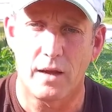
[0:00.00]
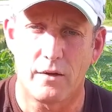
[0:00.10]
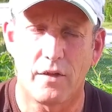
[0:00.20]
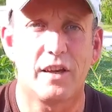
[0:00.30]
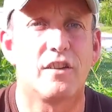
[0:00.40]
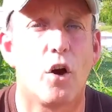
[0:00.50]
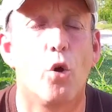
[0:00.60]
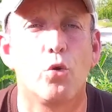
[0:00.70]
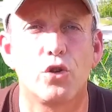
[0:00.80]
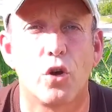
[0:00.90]
things like
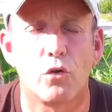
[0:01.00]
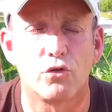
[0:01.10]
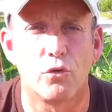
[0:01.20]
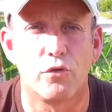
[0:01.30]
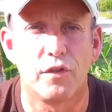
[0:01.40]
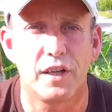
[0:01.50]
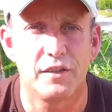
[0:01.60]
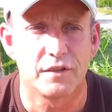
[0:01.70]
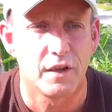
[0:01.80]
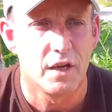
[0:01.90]
horticultural
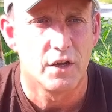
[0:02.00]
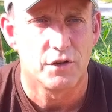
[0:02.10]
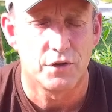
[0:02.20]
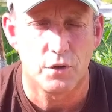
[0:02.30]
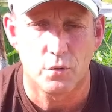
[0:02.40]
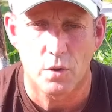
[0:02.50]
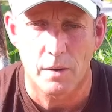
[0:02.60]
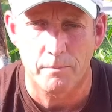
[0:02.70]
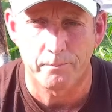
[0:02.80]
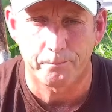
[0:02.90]
fleece to